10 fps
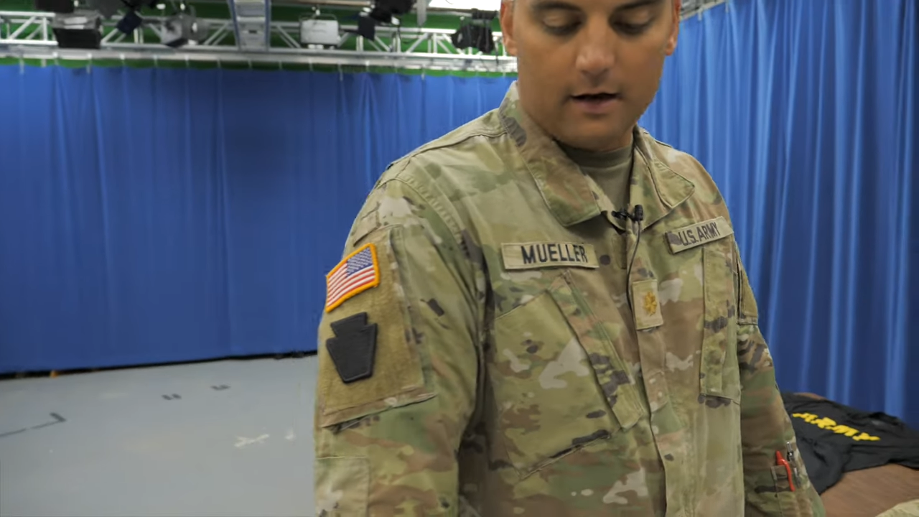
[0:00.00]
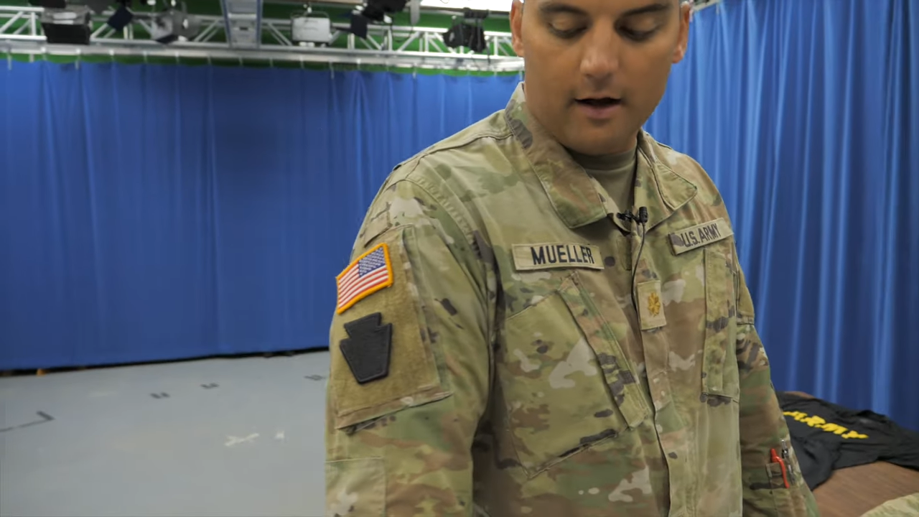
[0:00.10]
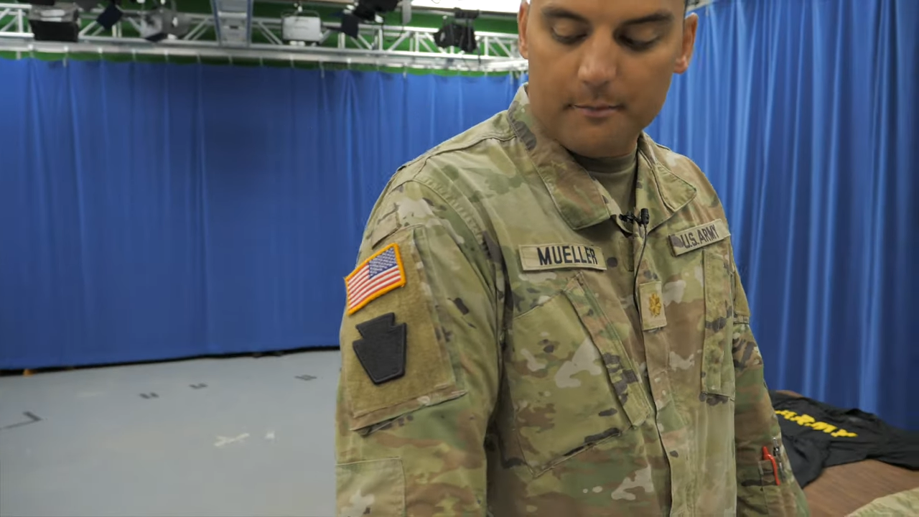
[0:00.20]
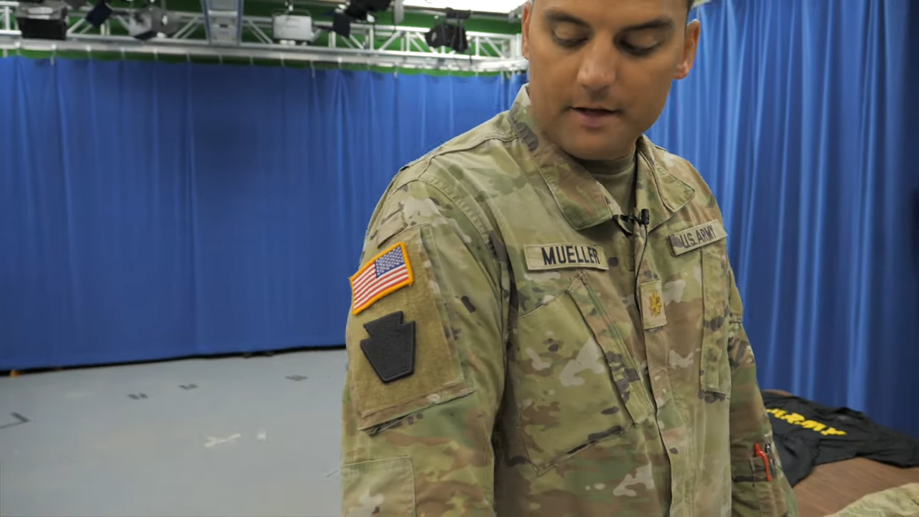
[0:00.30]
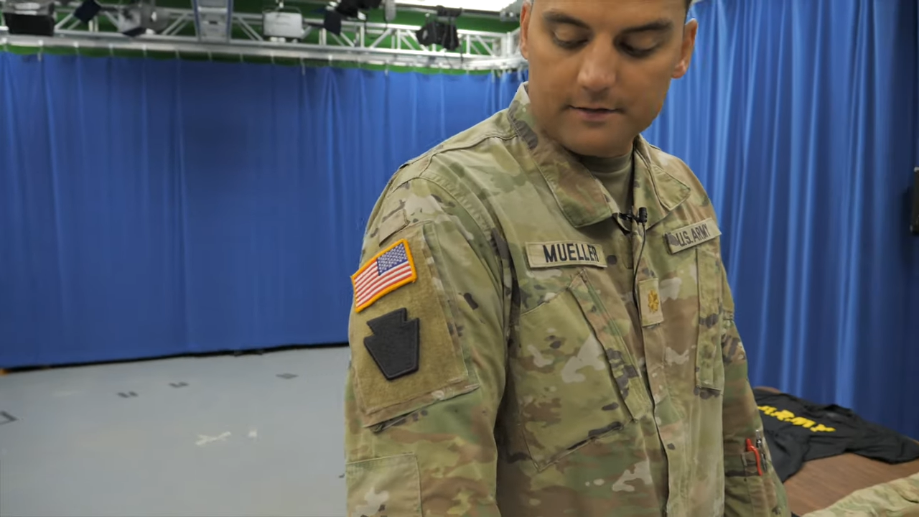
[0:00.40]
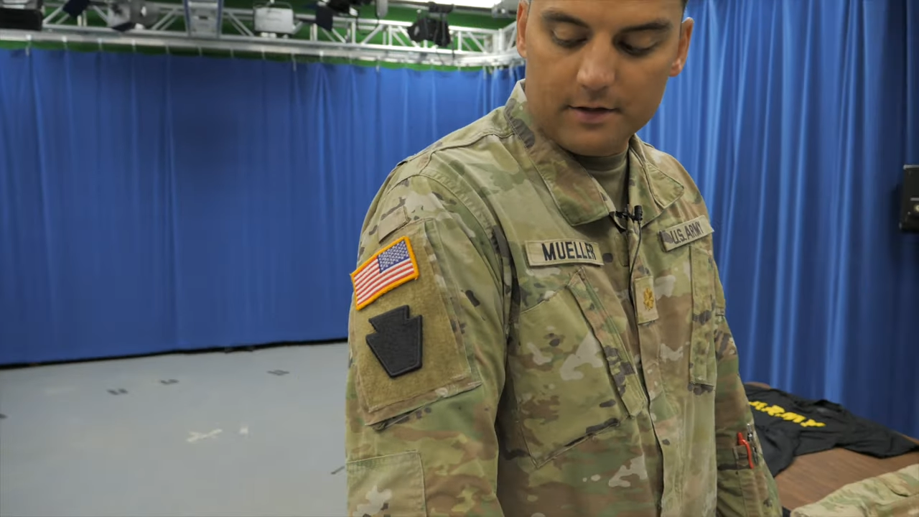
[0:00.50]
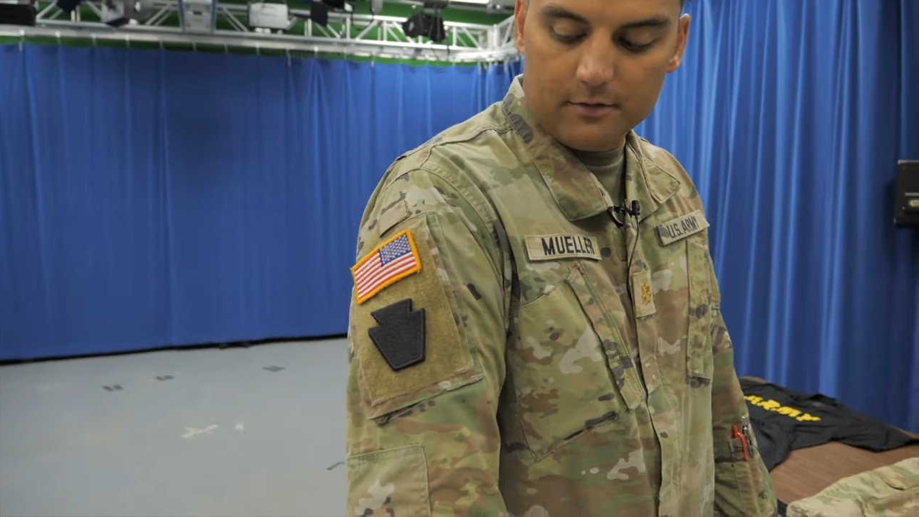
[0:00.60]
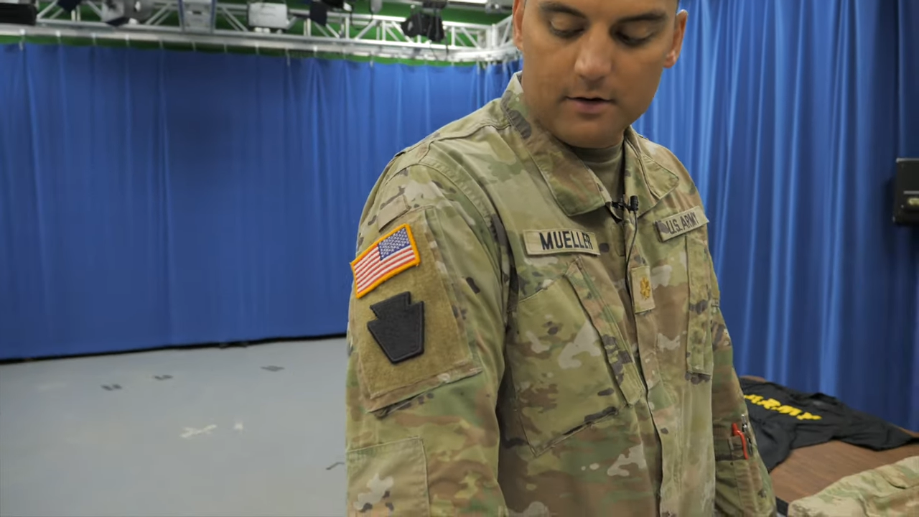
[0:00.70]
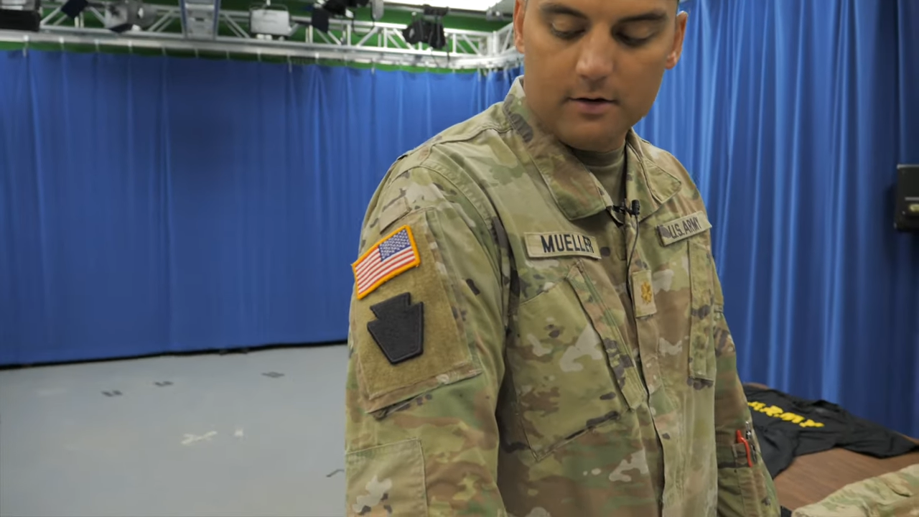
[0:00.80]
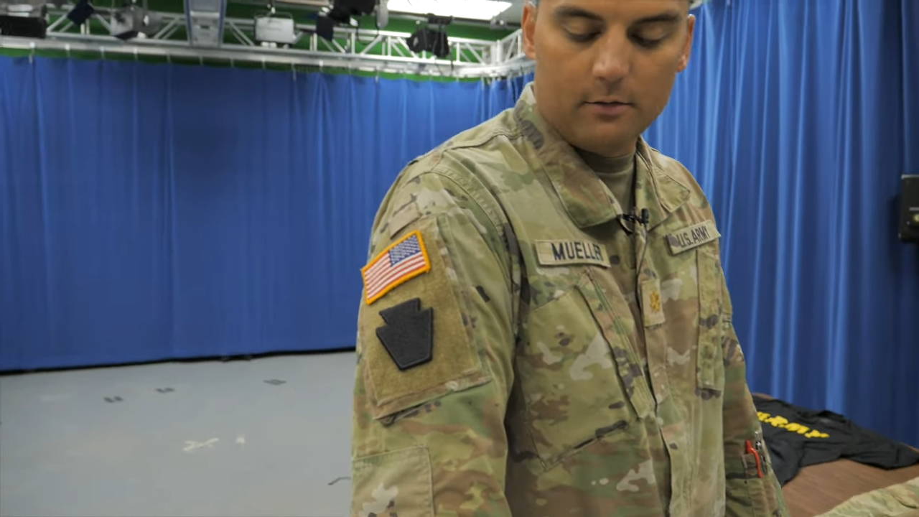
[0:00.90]
combat
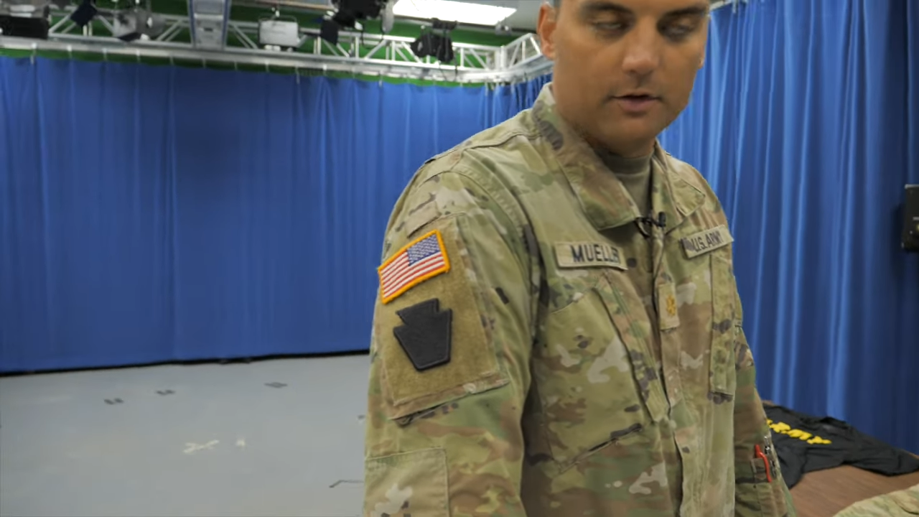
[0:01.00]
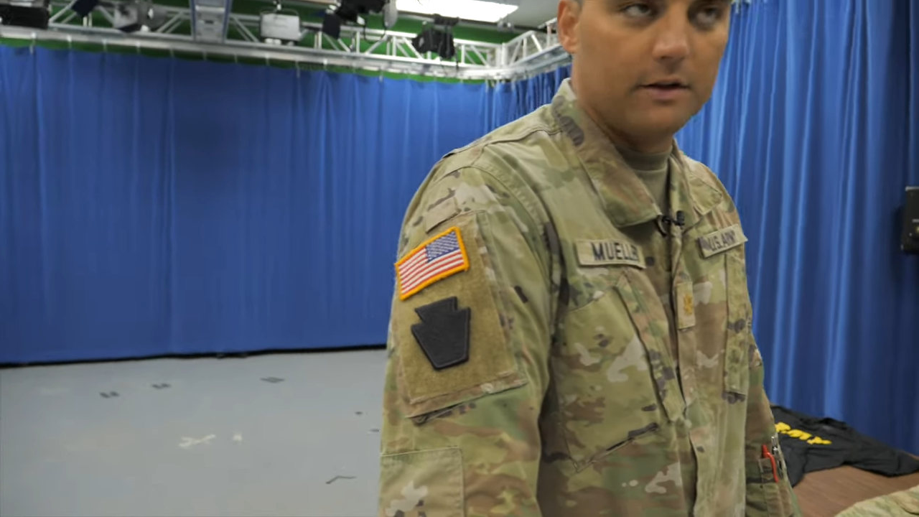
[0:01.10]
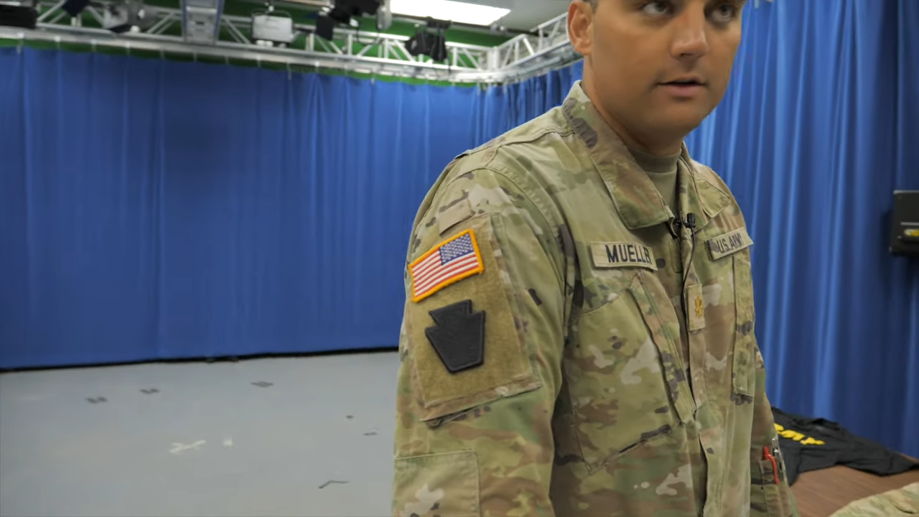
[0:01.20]
zone with a